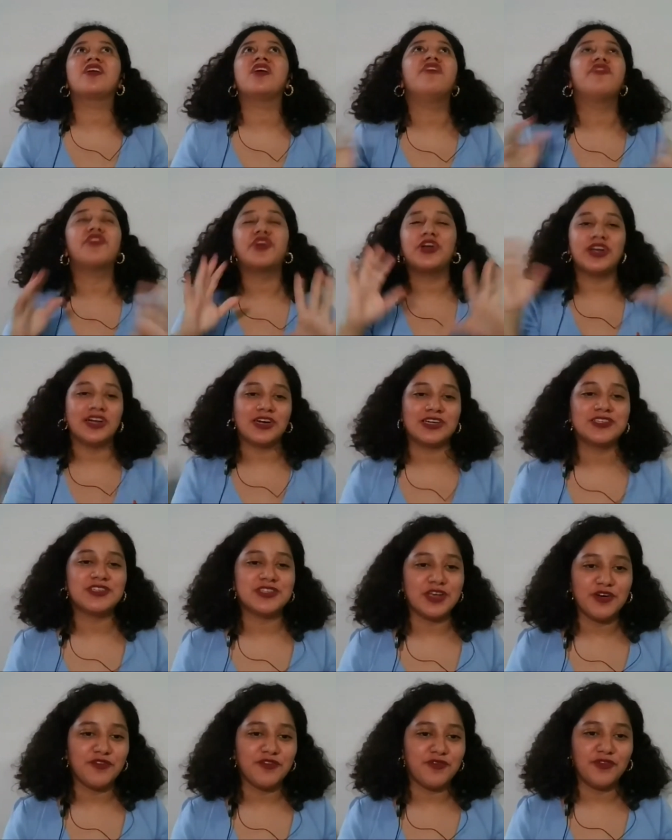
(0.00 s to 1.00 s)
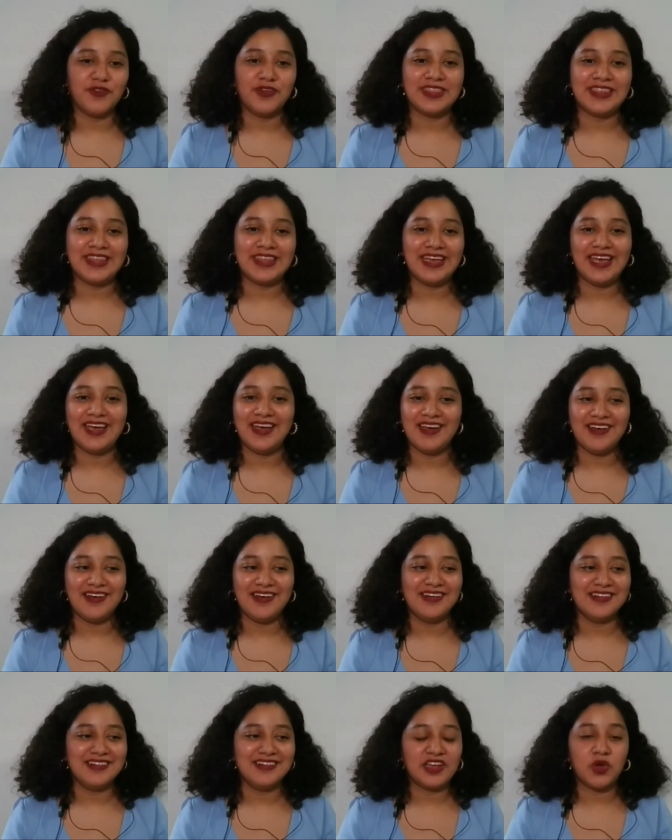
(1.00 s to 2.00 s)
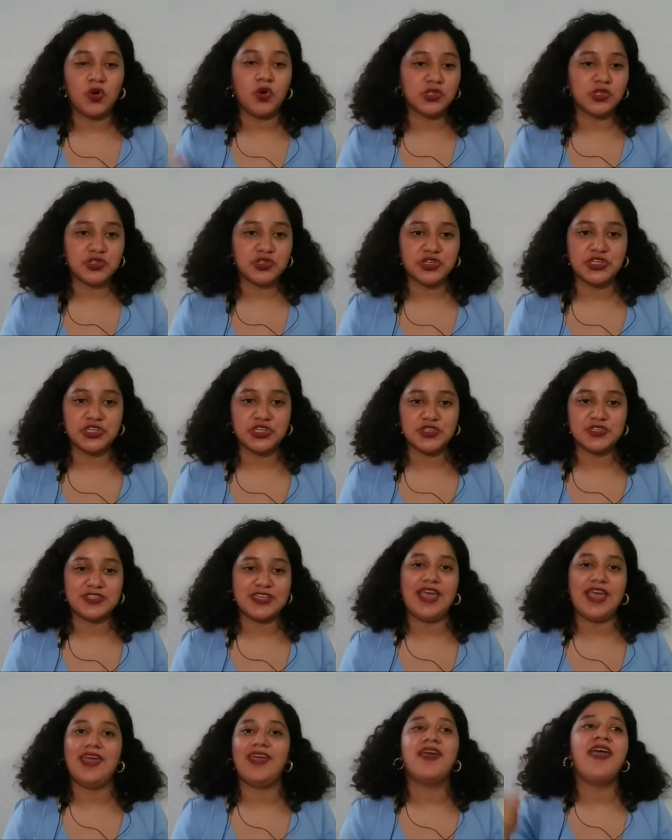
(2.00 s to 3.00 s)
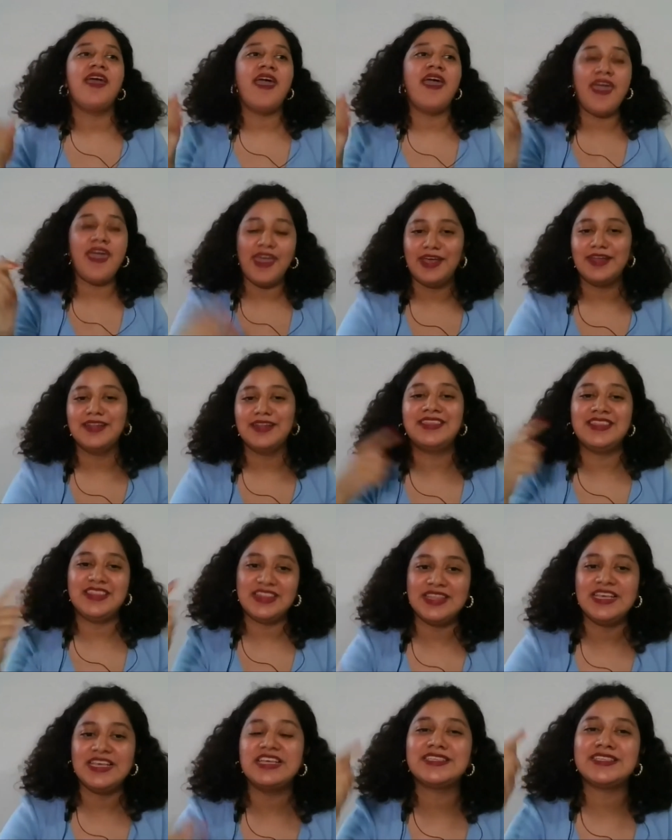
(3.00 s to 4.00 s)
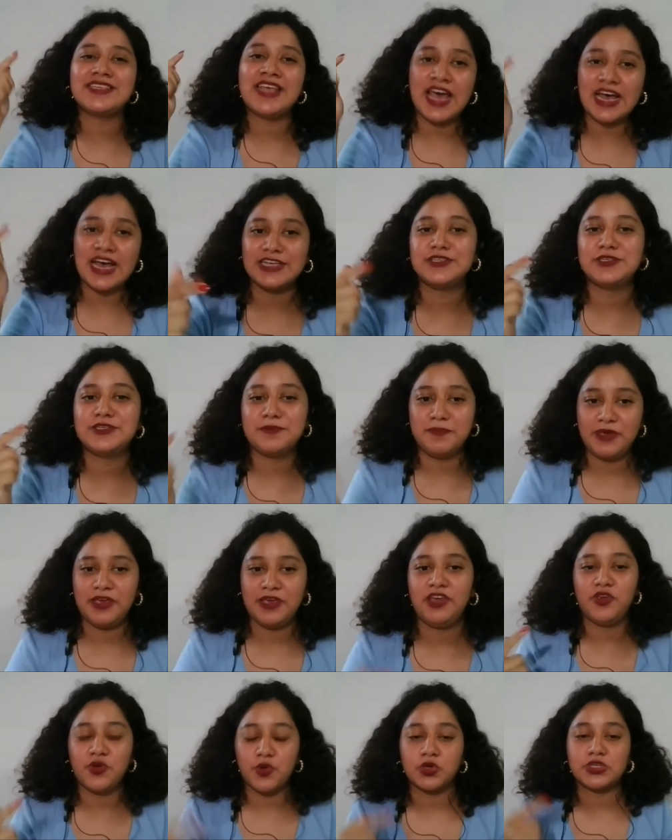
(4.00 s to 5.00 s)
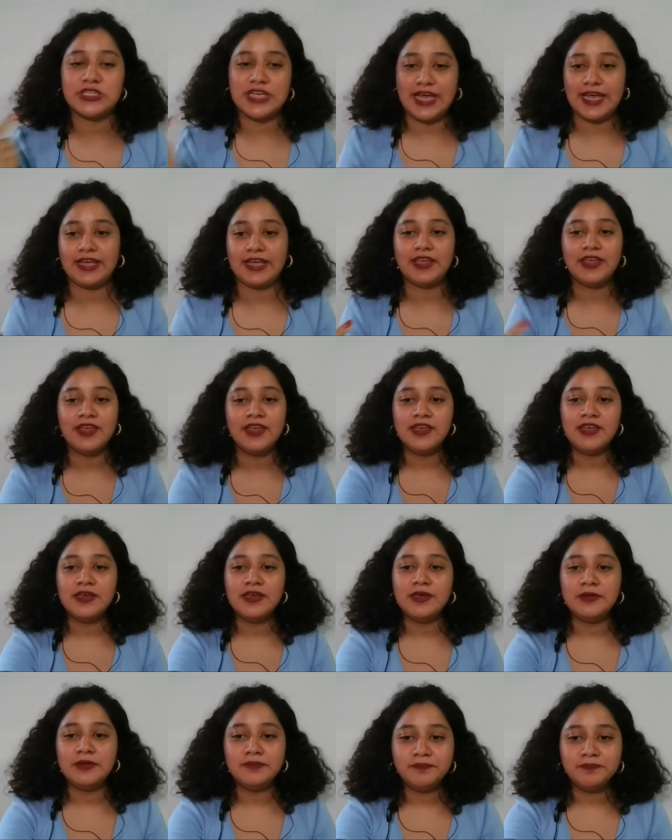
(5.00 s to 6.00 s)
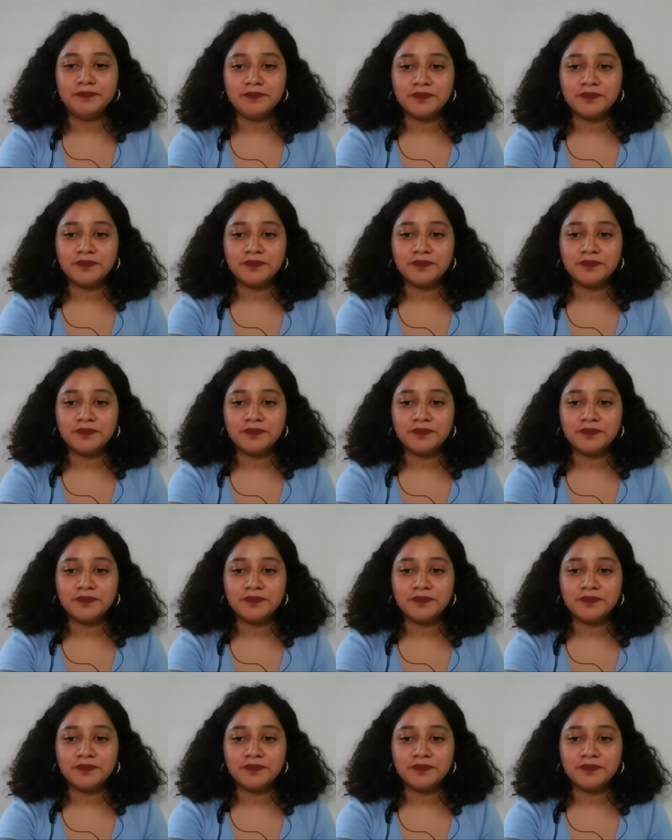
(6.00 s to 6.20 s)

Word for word: governors of the, the culture to say, right, hey, this has to be your tag. Right.